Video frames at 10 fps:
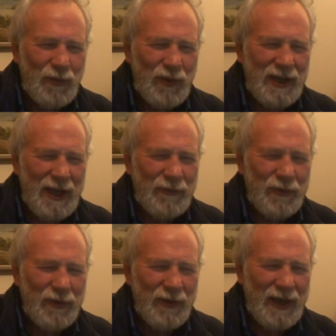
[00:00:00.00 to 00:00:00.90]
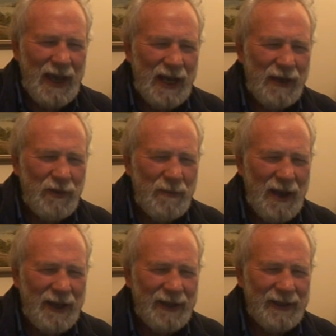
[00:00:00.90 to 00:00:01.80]
We love you. Hand over the
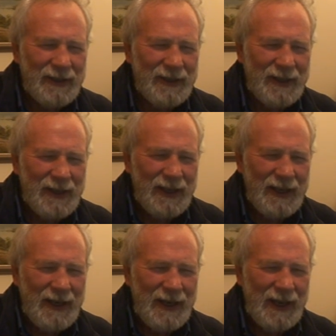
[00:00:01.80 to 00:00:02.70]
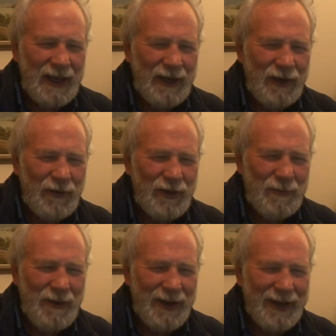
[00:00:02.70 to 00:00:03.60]
mic. Hand
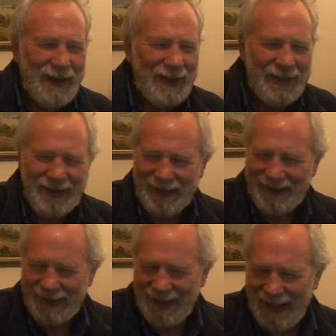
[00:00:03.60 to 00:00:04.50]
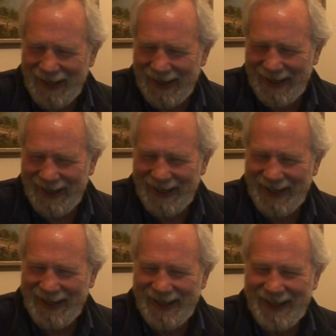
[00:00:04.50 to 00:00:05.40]
over the
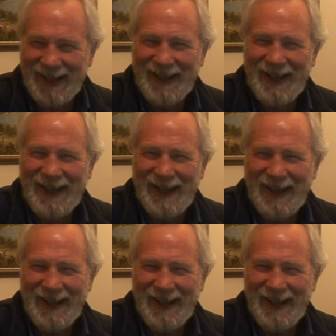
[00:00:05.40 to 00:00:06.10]
mic.